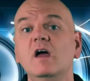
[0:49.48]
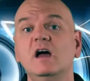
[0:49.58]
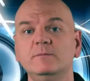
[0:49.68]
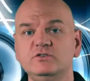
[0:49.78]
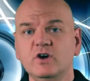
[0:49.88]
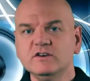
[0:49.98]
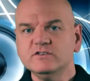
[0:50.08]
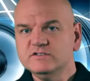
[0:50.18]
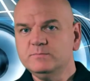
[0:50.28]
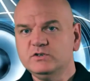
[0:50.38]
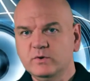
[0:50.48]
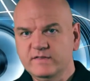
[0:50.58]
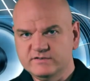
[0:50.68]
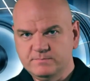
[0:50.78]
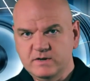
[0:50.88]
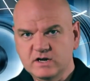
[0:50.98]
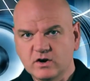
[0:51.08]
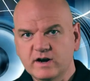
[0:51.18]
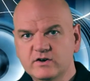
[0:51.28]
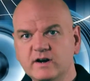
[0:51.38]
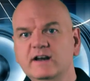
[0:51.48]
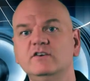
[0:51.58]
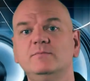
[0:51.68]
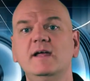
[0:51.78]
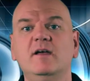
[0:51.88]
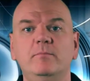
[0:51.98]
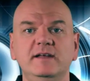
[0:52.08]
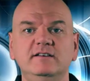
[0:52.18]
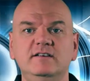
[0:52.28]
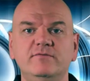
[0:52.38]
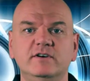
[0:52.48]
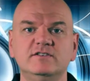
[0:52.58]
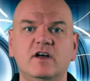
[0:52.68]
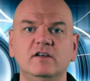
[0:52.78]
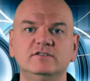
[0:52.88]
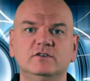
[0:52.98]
Obstructions between the speaker and your ears make a big difference also,